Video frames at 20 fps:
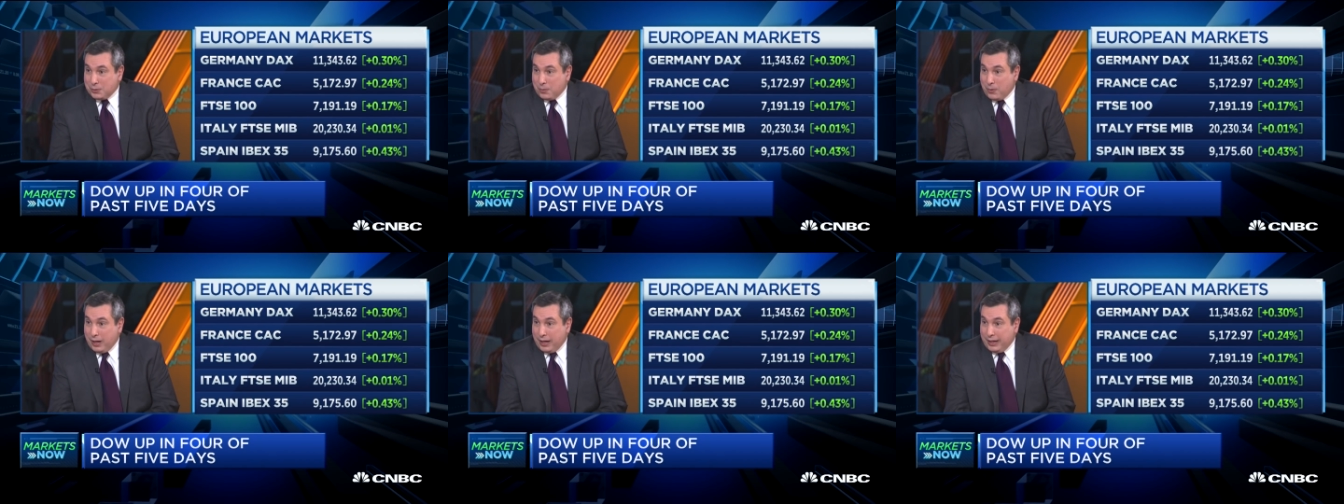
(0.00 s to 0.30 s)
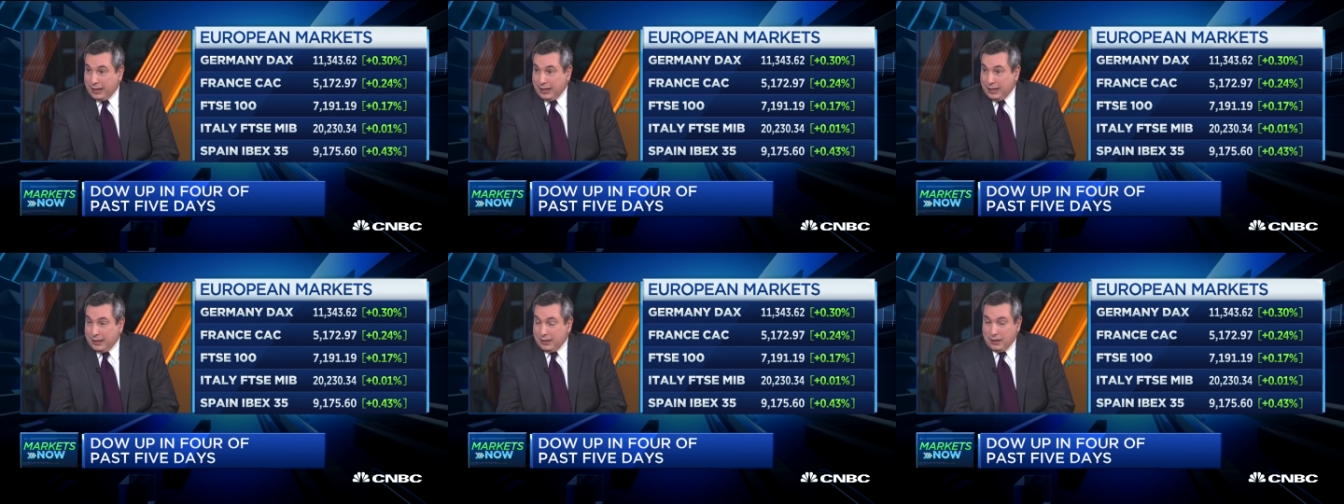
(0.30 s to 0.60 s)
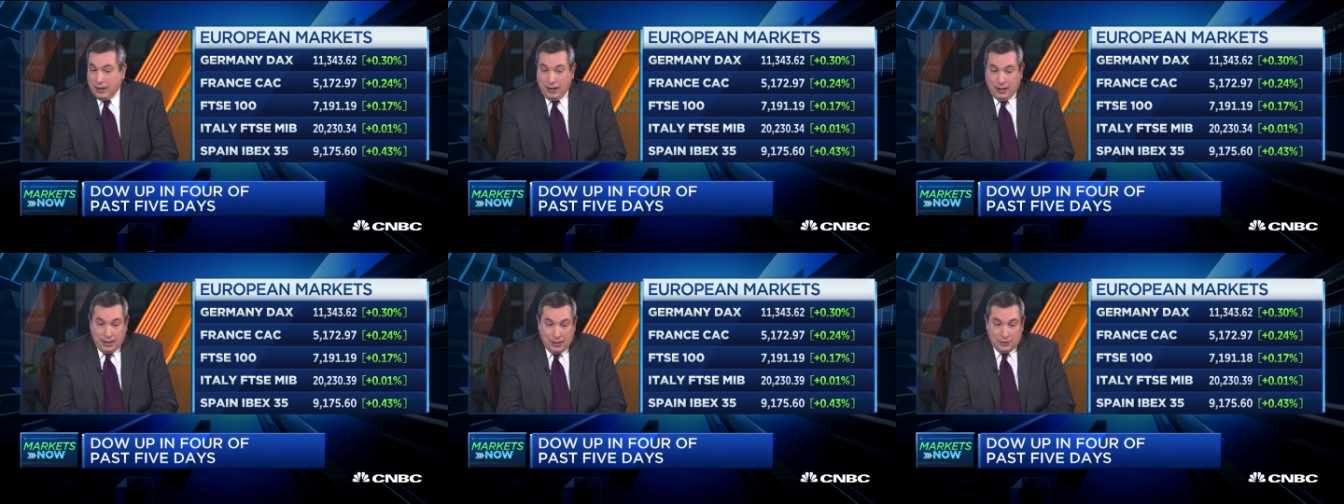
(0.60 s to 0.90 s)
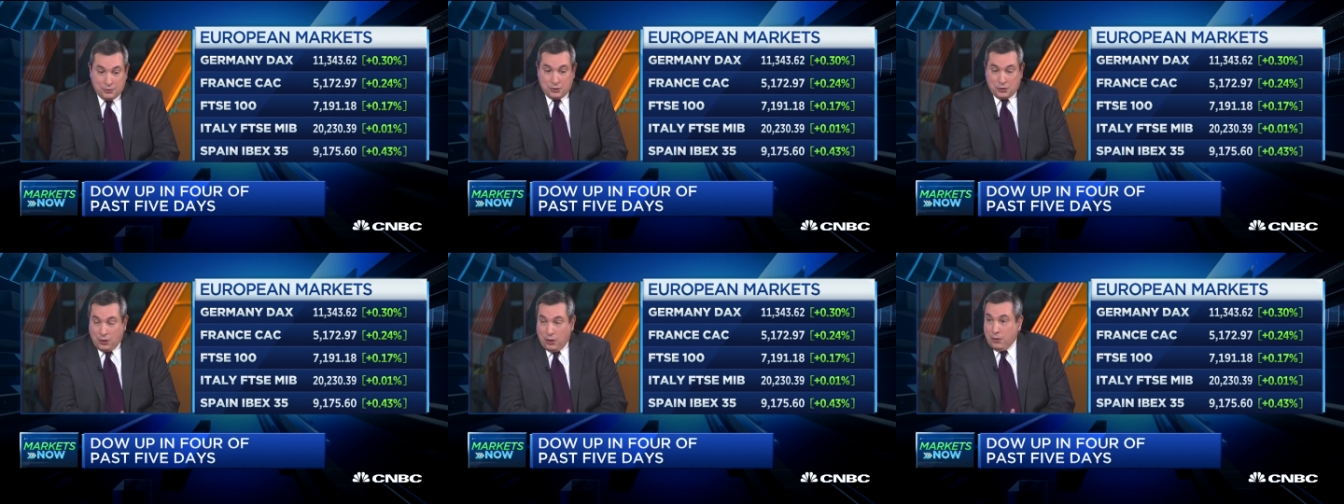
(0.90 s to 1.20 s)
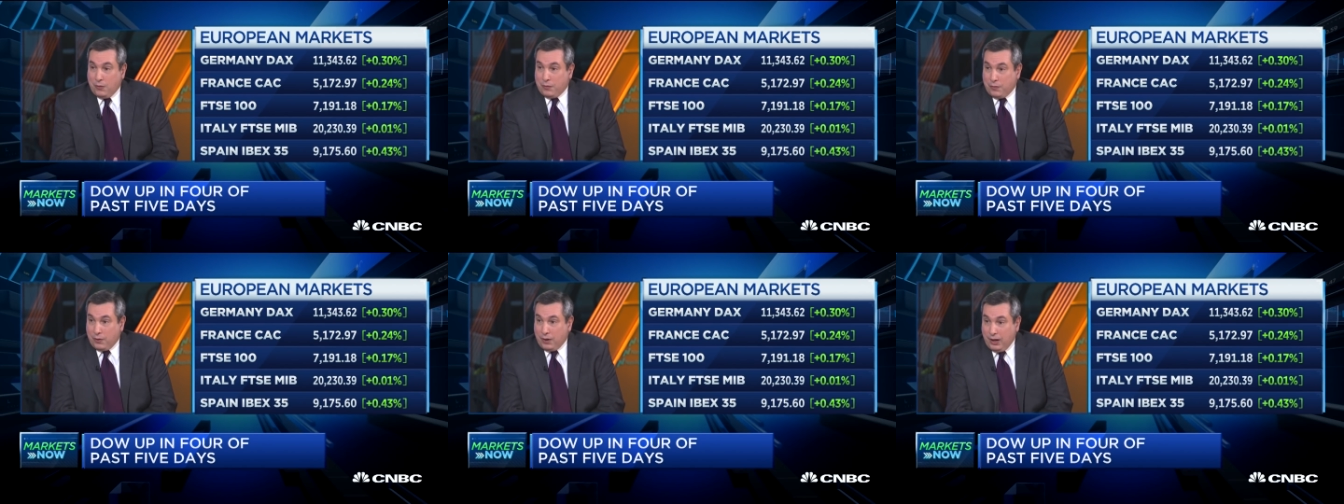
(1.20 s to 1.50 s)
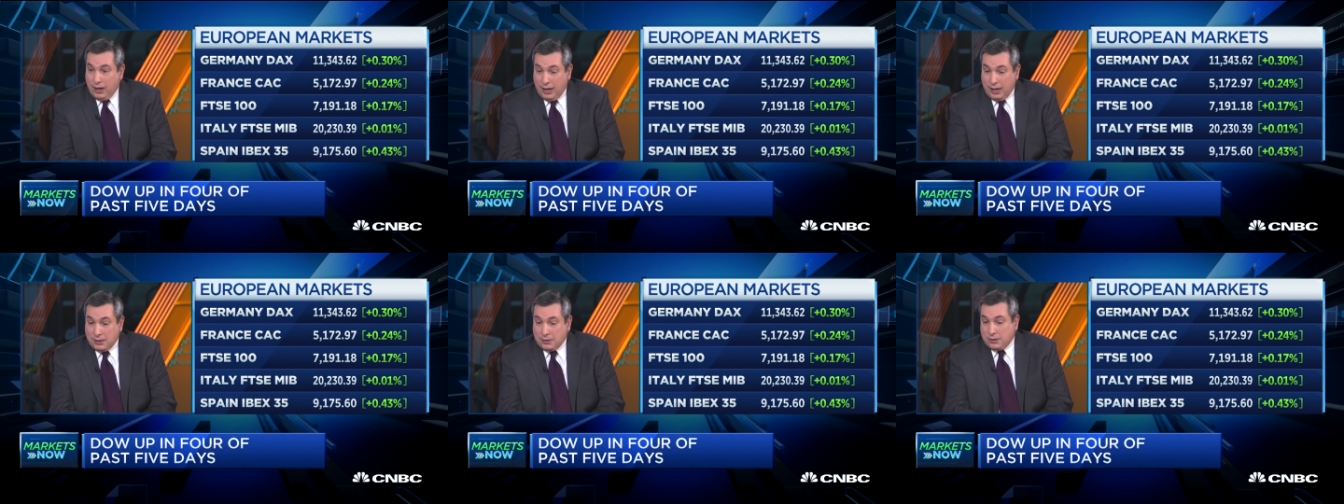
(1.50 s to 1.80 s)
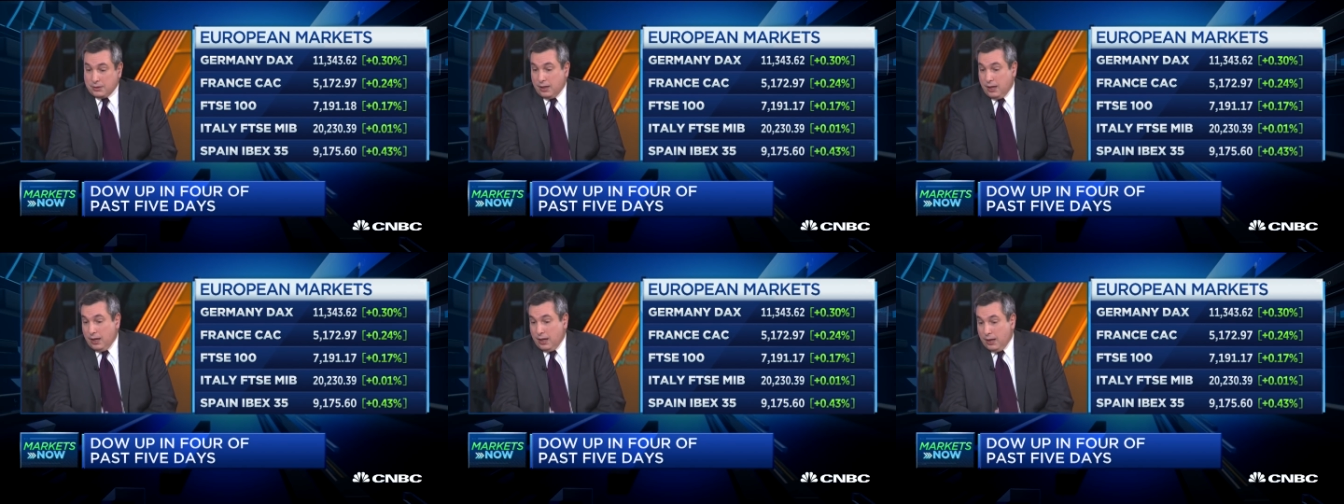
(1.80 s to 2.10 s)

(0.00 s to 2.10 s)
market. Uh, so for us,